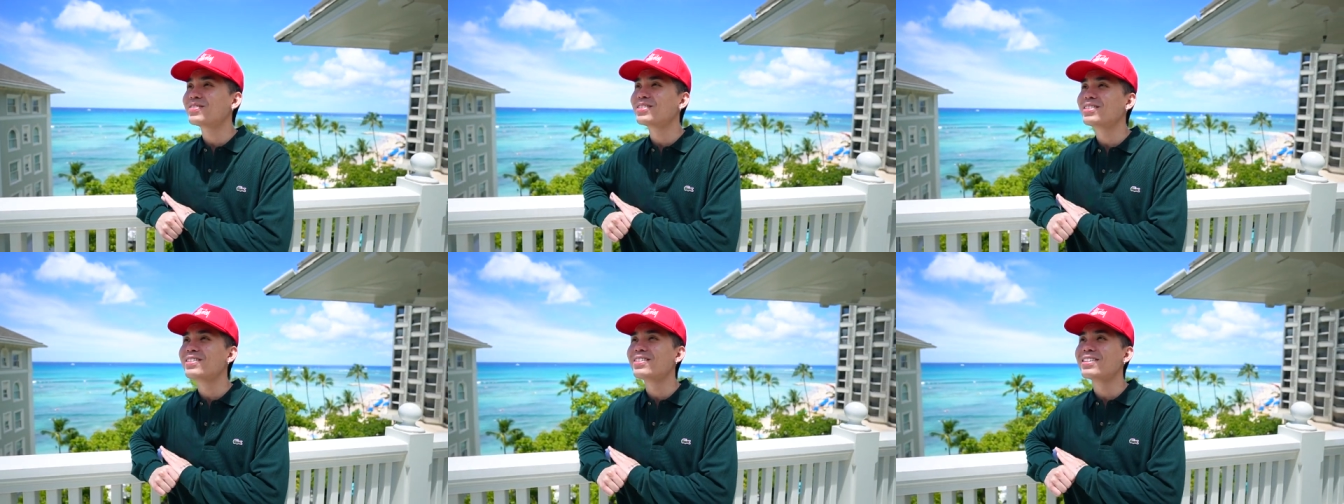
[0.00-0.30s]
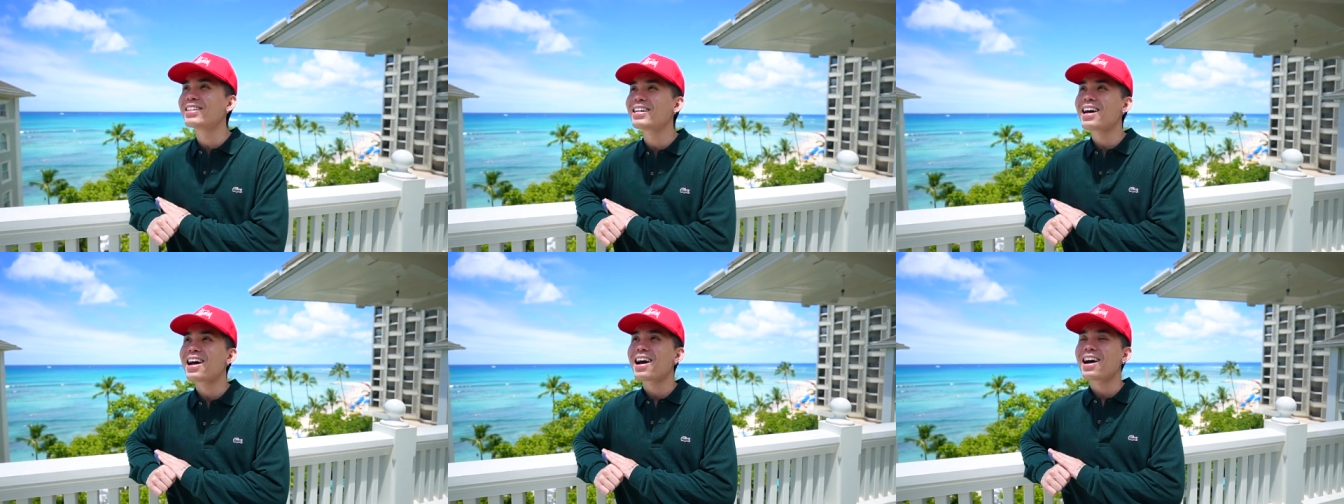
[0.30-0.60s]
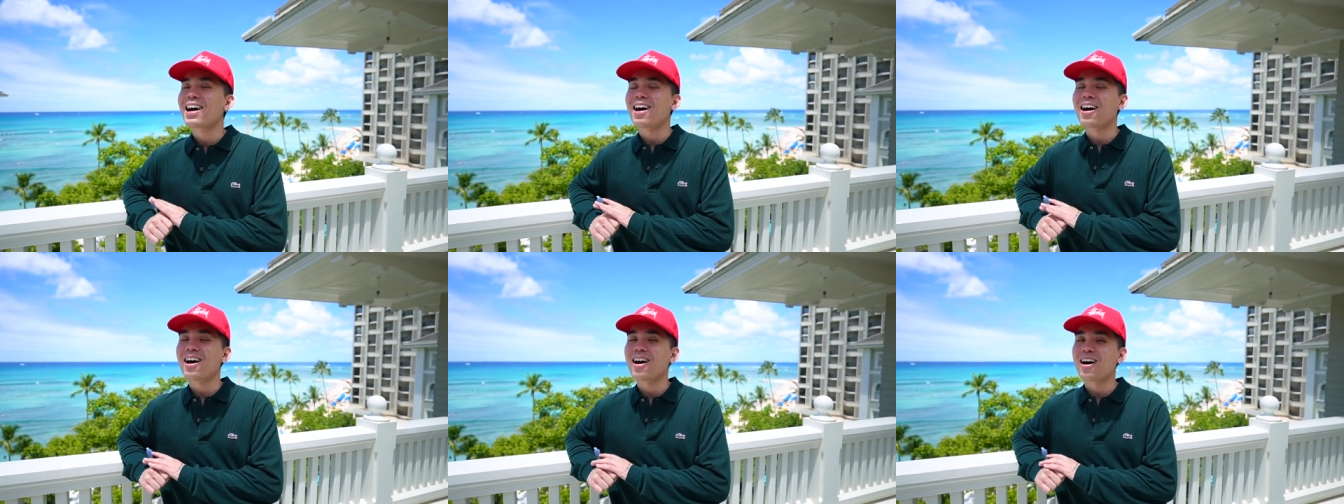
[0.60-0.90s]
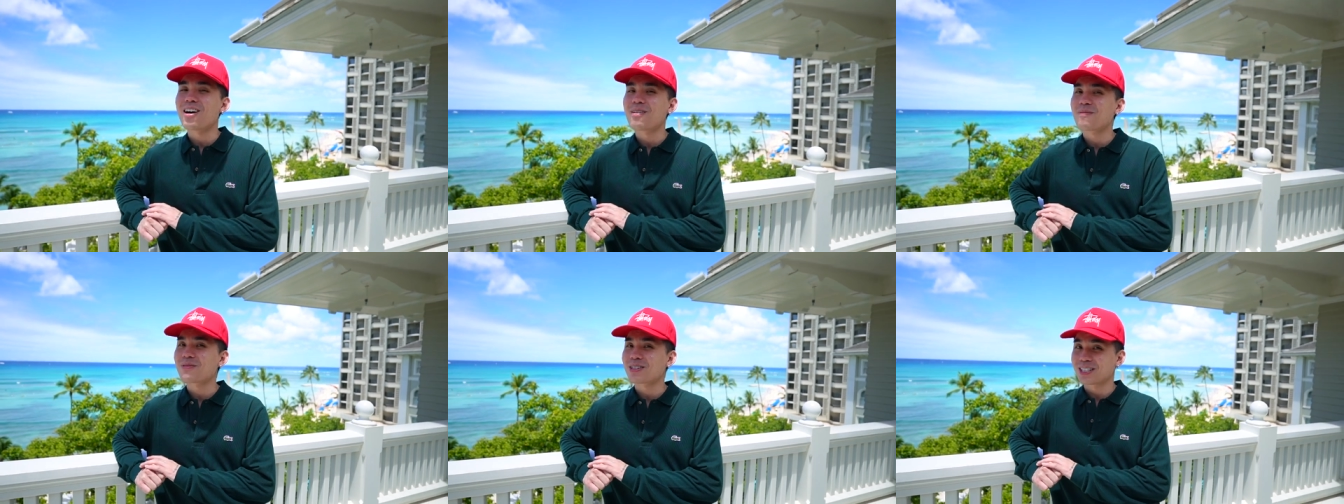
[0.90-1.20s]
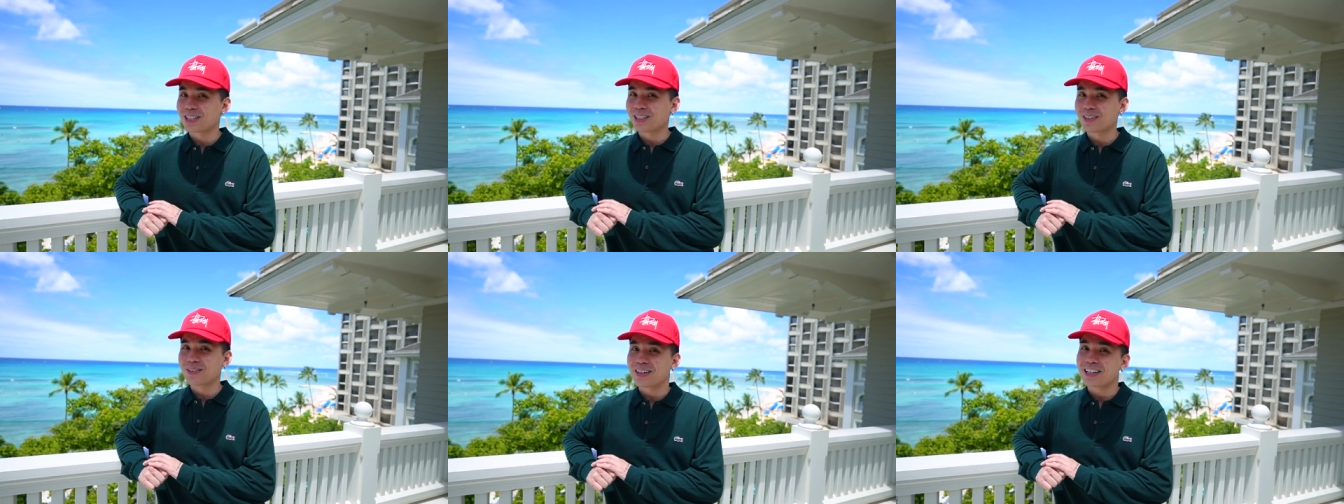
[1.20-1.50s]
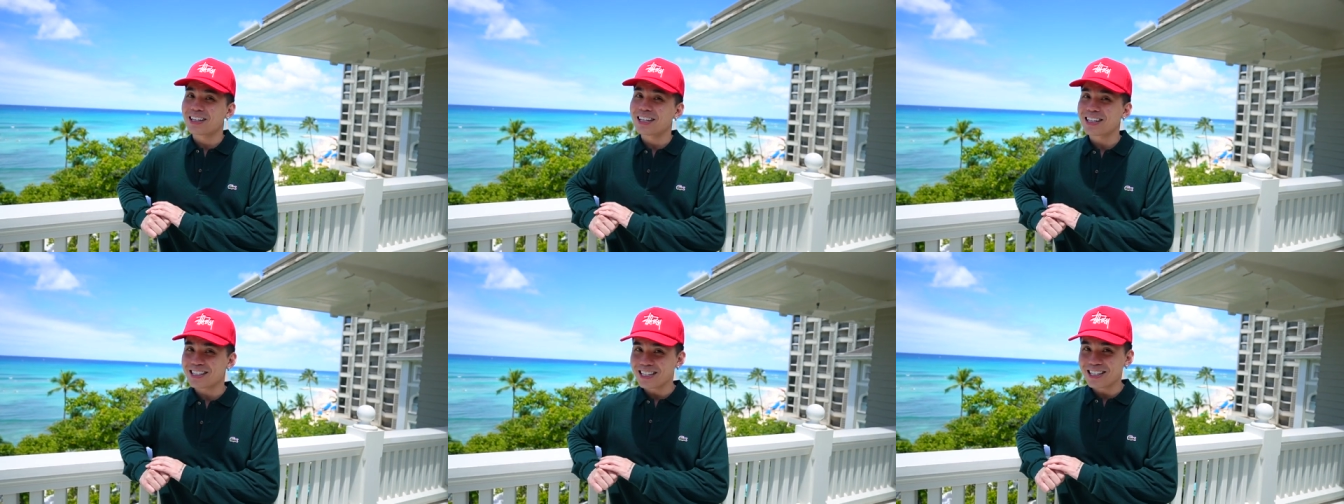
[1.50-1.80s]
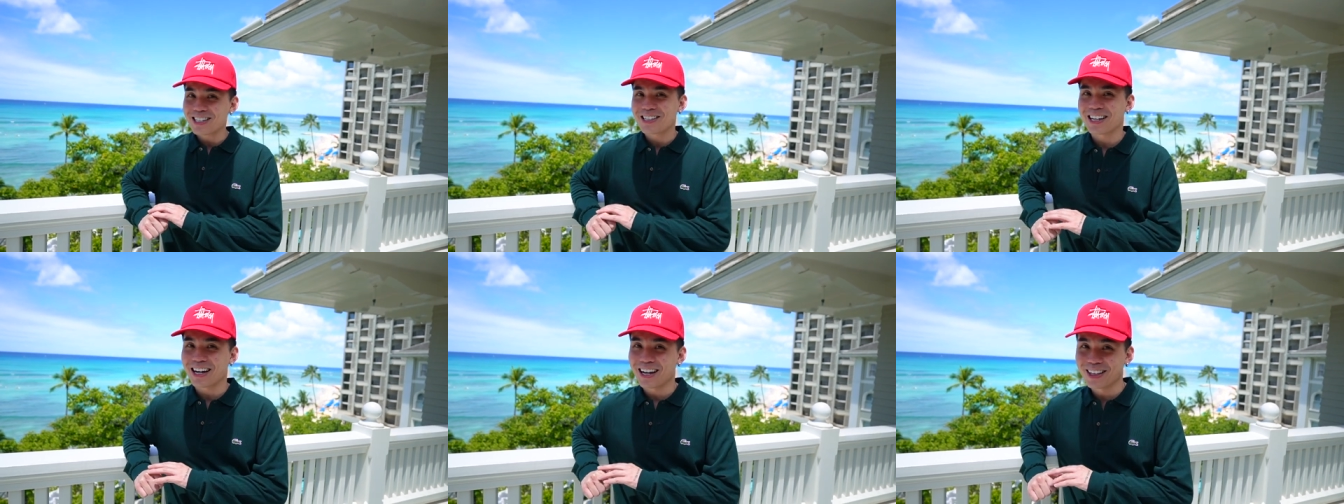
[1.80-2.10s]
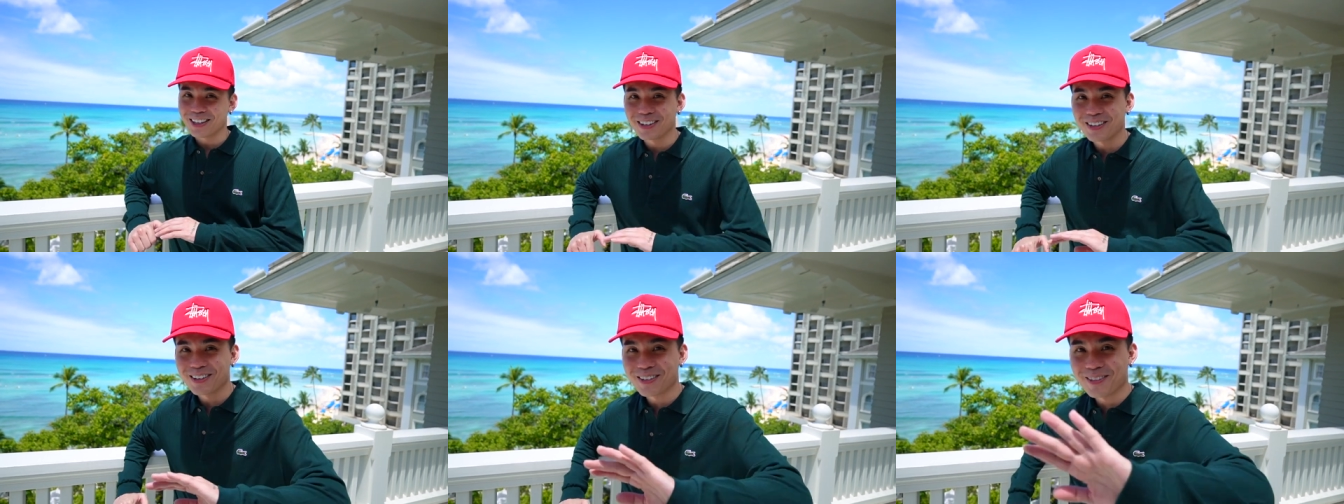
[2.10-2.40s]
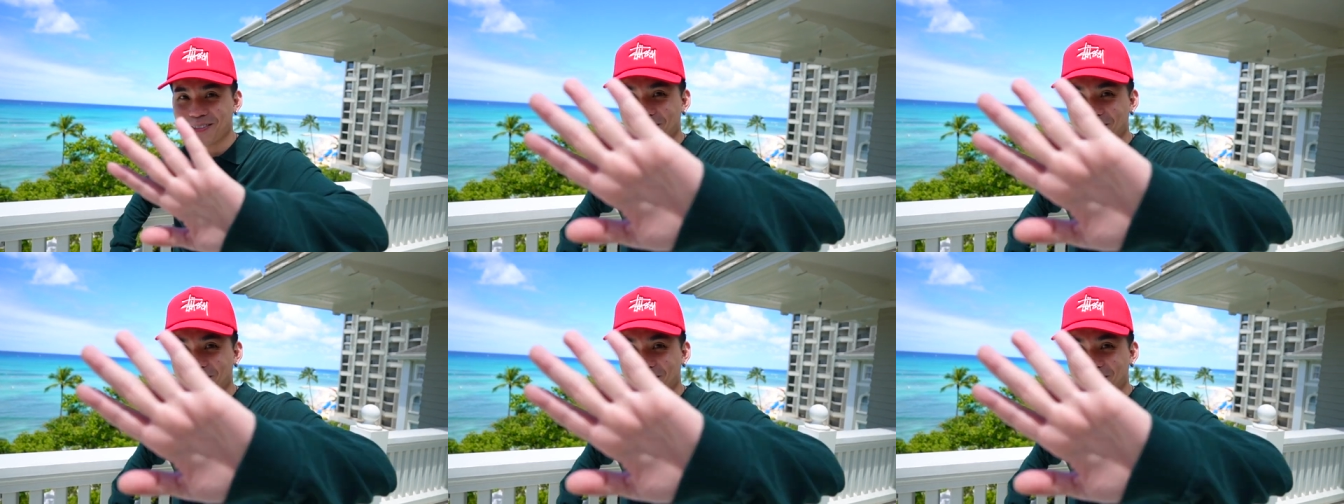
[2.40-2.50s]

food. Um, so let's eat together.